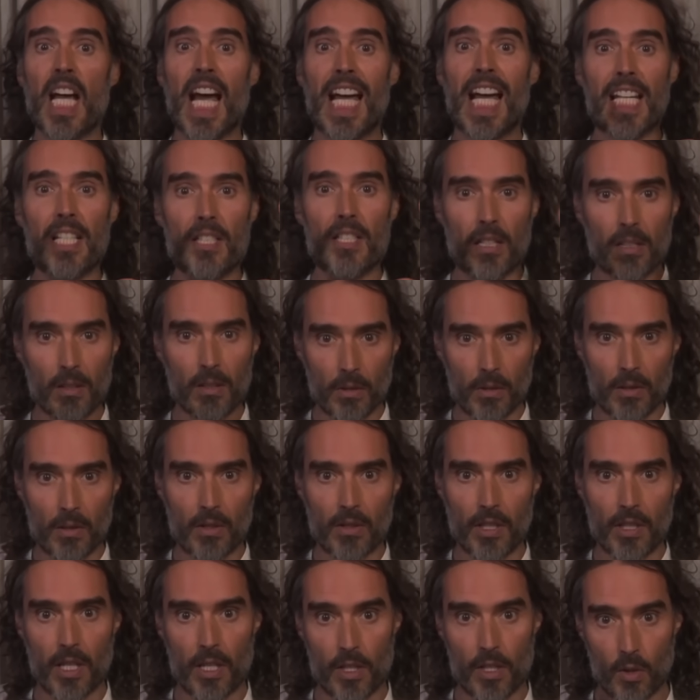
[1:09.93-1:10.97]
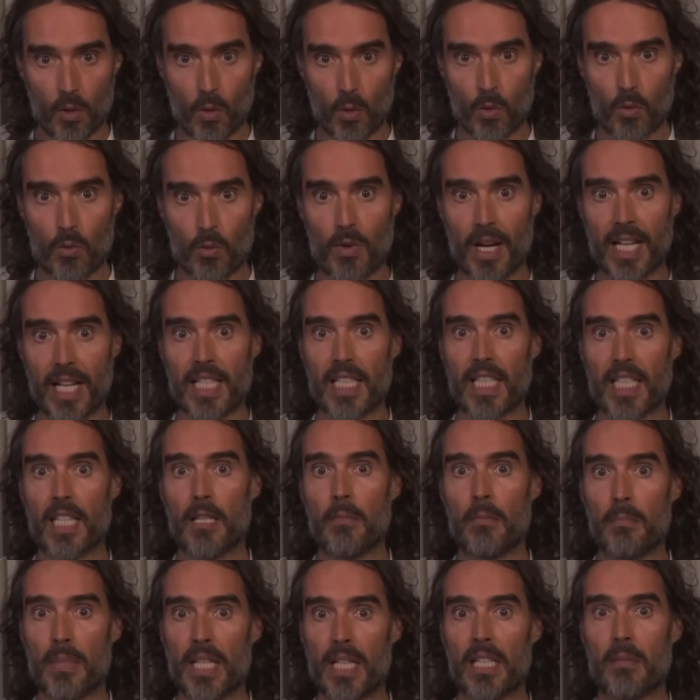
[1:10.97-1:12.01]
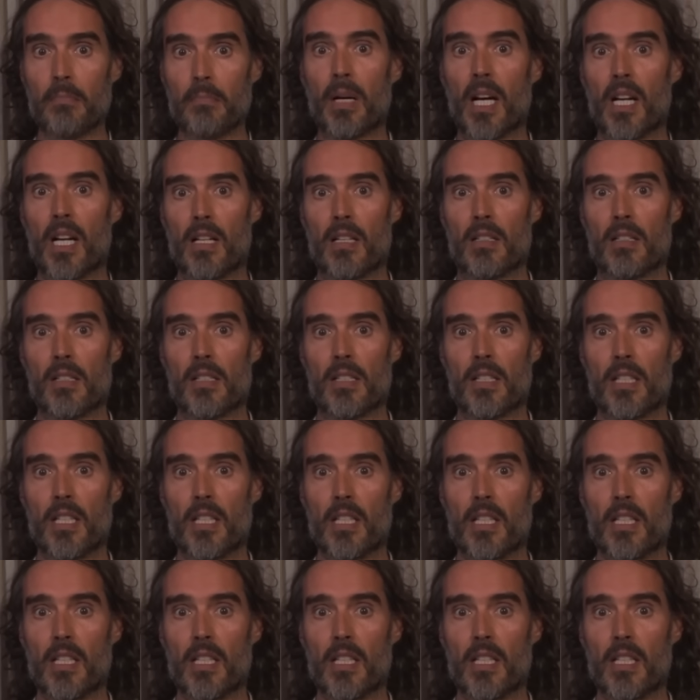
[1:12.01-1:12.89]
and it's a law that has already been passed.